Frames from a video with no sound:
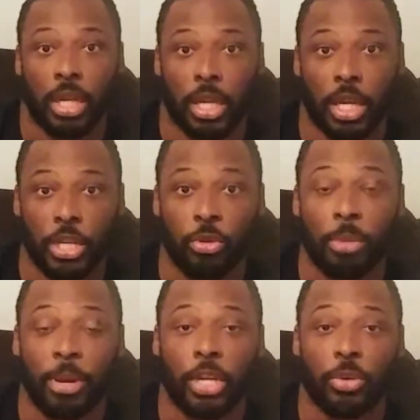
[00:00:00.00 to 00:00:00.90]
and you get
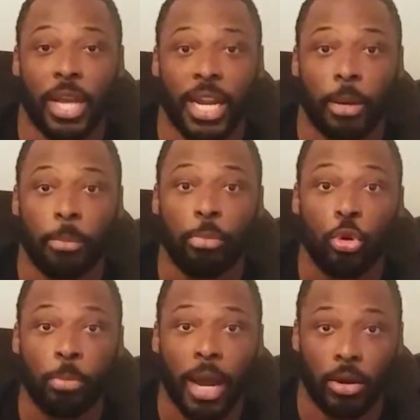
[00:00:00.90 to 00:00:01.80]
pancreatic
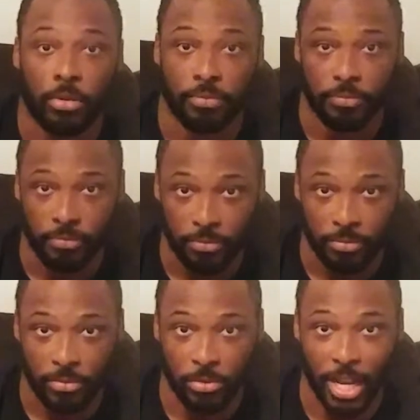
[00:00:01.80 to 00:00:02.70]
poop out,
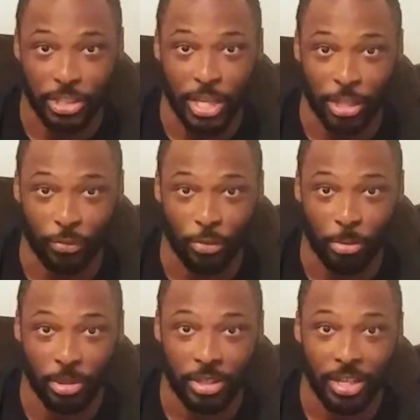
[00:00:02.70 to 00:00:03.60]
as Dr.
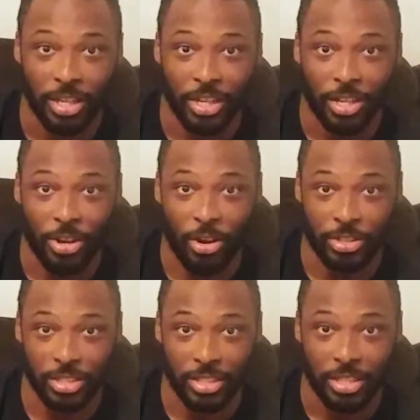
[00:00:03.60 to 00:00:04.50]
Furman calls it,